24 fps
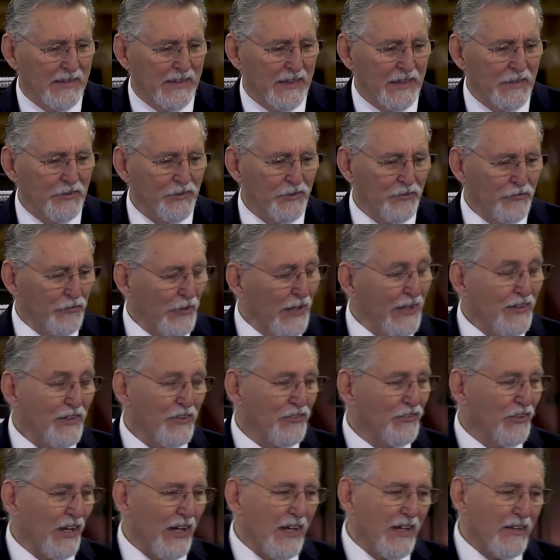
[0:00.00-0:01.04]
He was afraid to
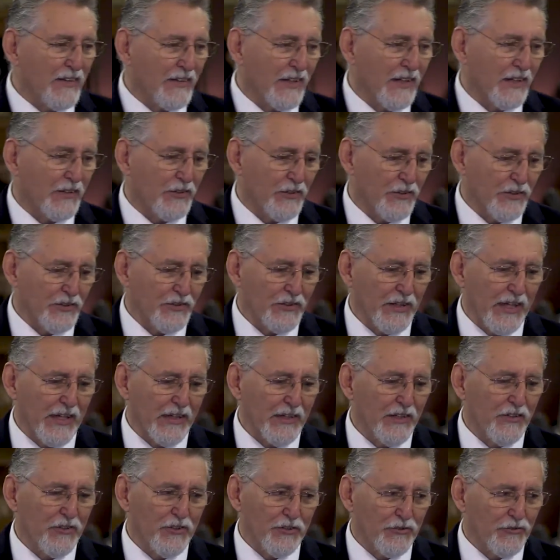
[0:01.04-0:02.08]
say anything to his dad.
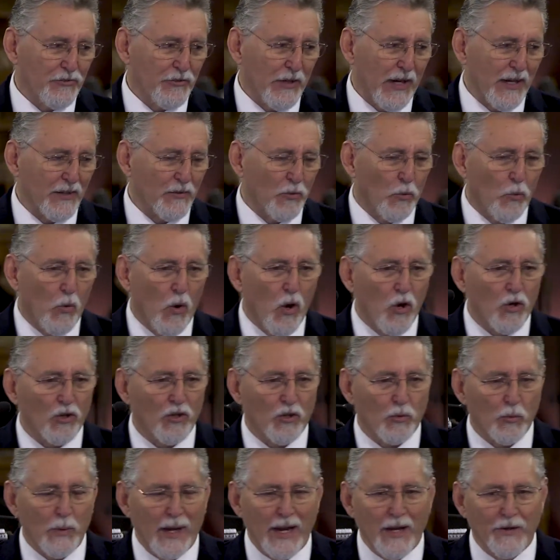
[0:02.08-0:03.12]
He just tried to walk
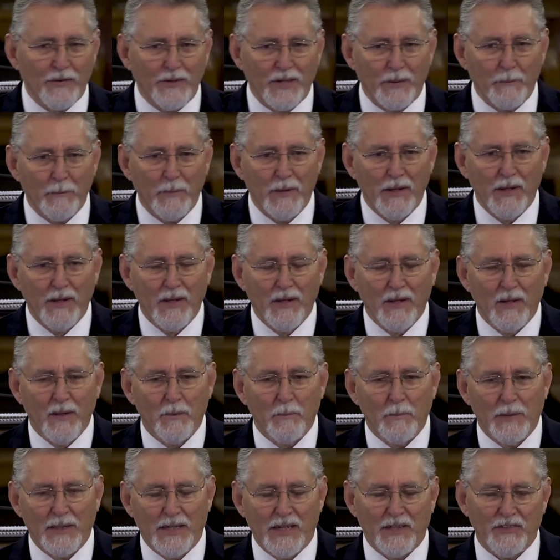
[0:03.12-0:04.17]
around him.
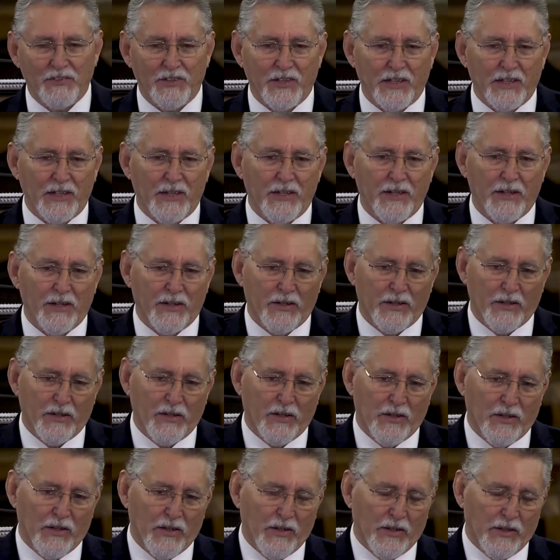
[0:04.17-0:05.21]
But as he
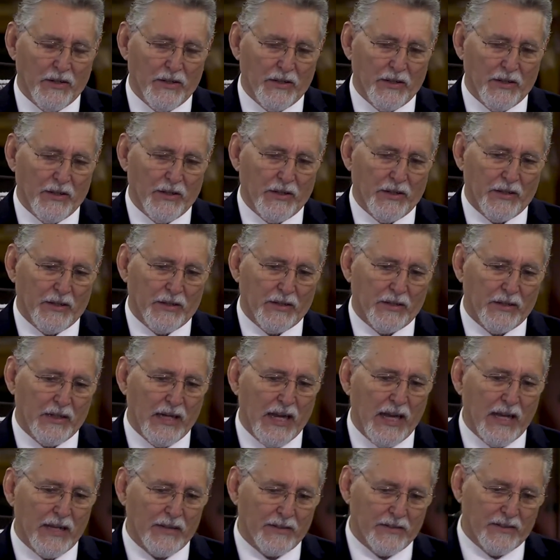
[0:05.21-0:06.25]

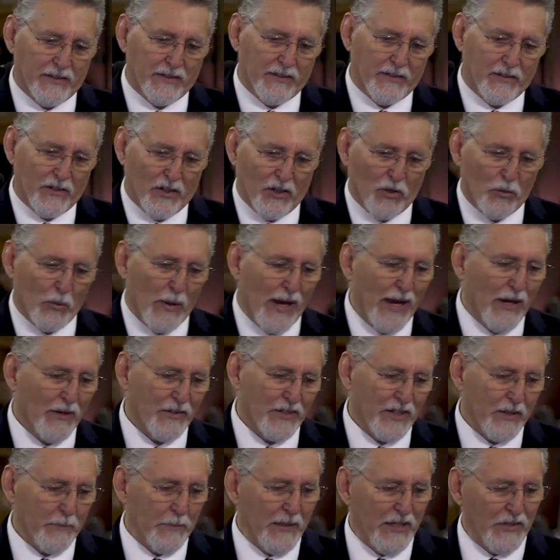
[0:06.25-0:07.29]
got around
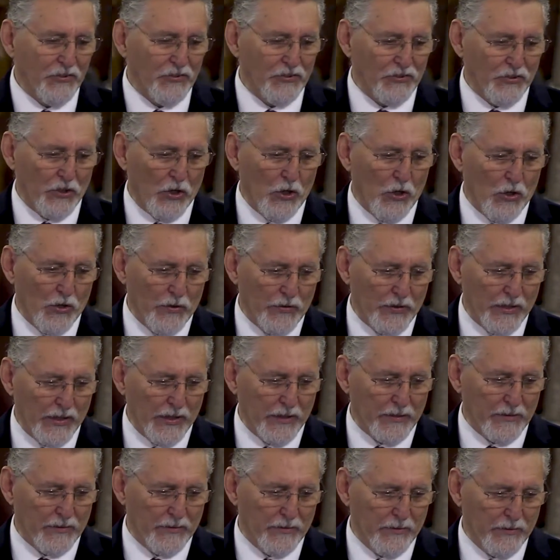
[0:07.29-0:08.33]
him, he saw
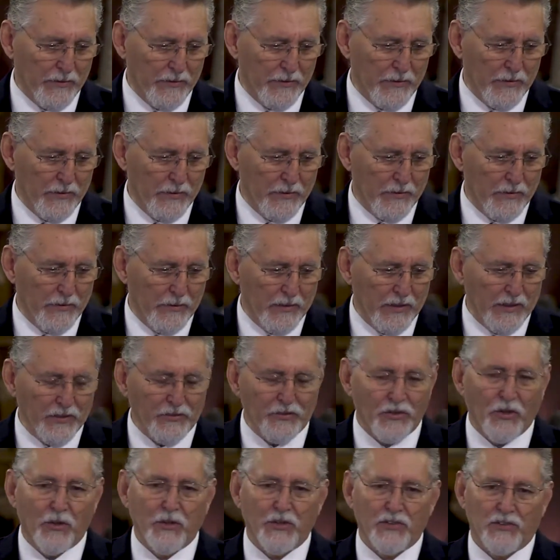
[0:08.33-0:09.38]
that he
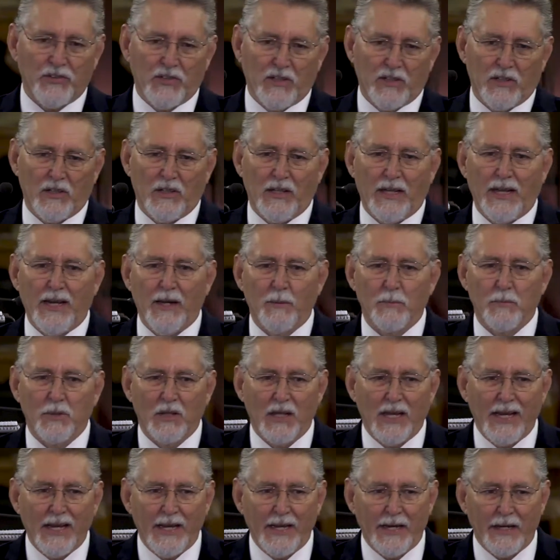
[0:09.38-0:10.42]
saw his little lamb
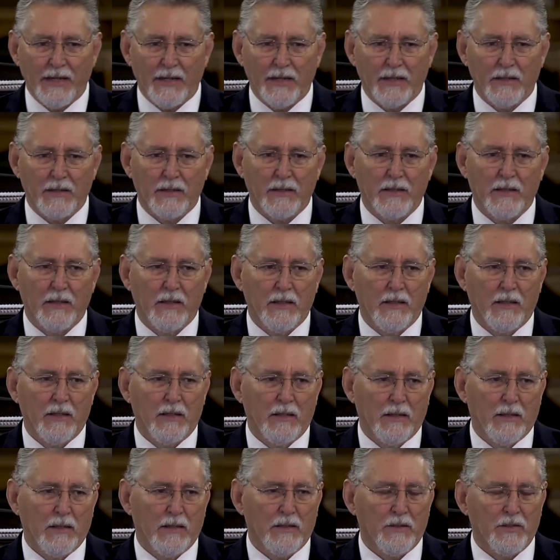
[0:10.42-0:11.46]
laying and
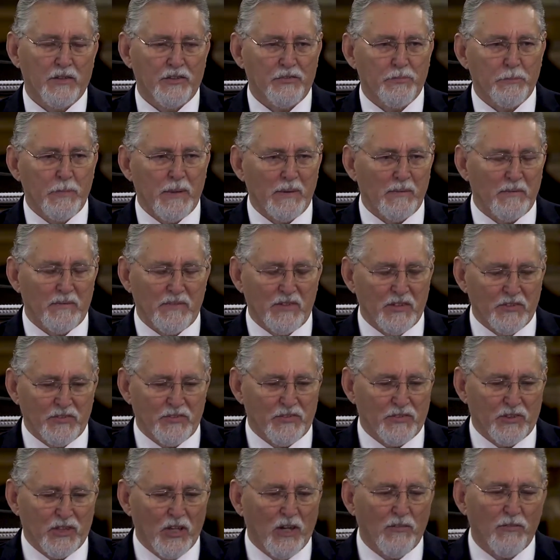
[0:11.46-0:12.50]
just,
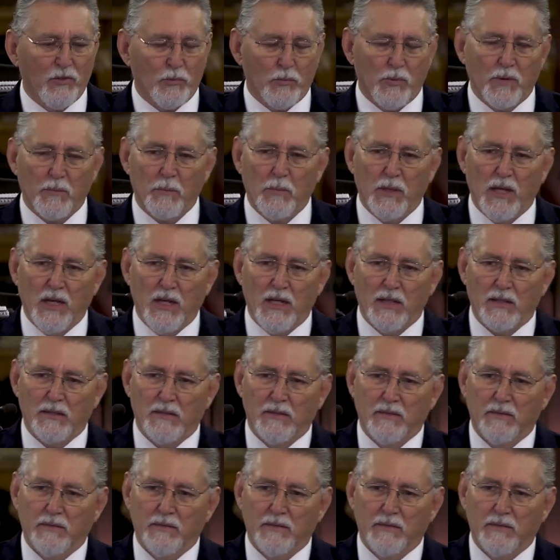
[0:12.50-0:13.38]
just covered with blood.